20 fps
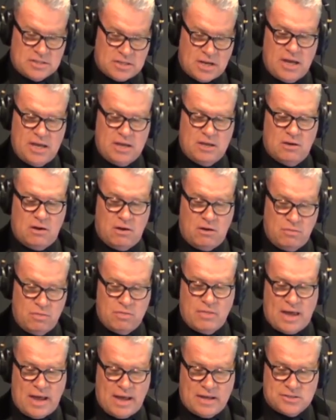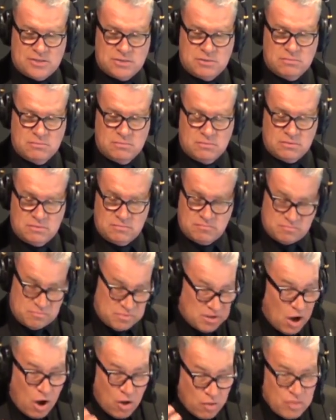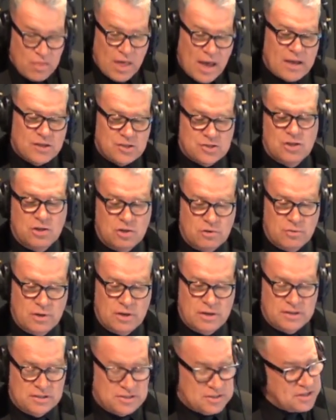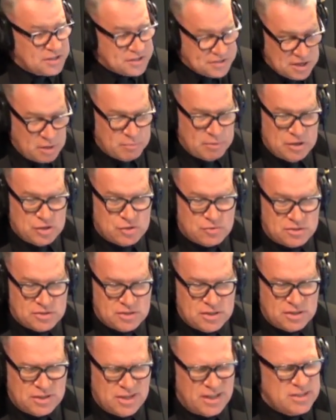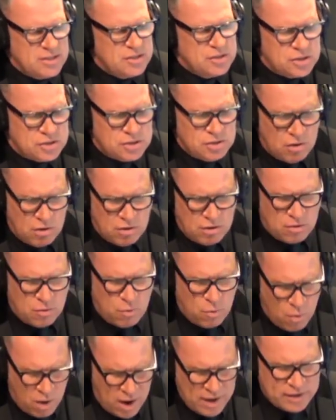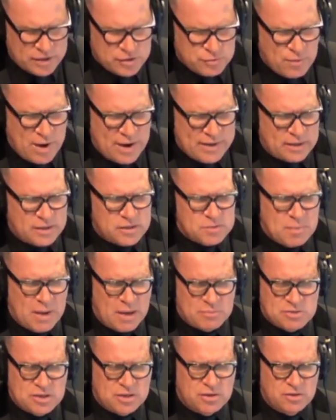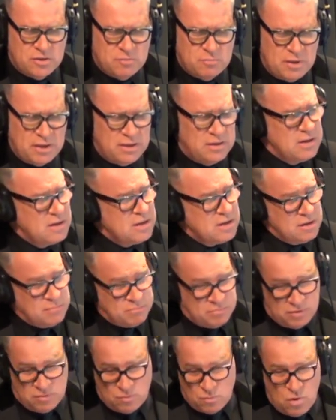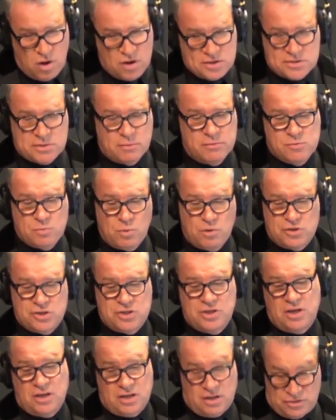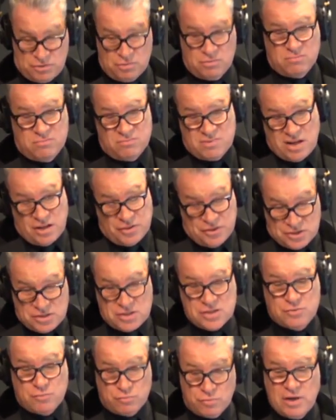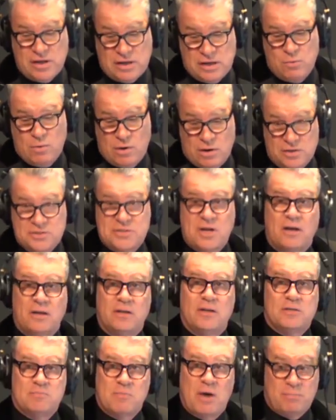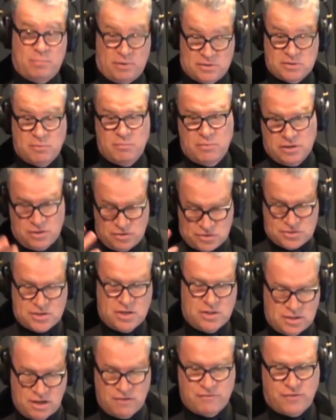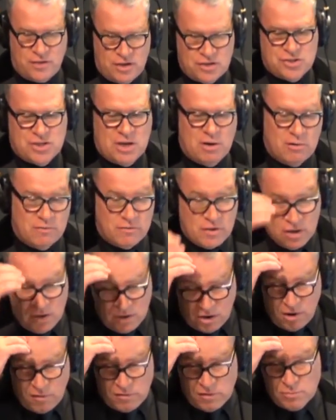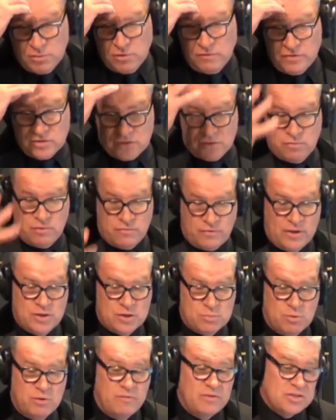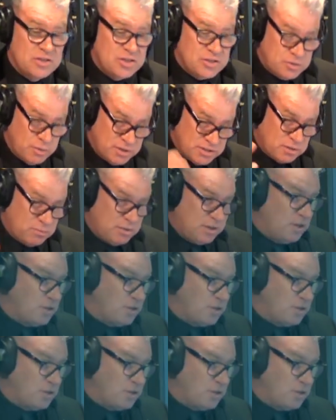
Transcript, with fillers: take on that on that genre. It does some interesting things. It's just not quite as radical as perhaps it could have been, but whilst I was watching it, I thought, well, this is really well done, and it's made by somebody who's seen their fair share of horror movies and revenge movies and is doing something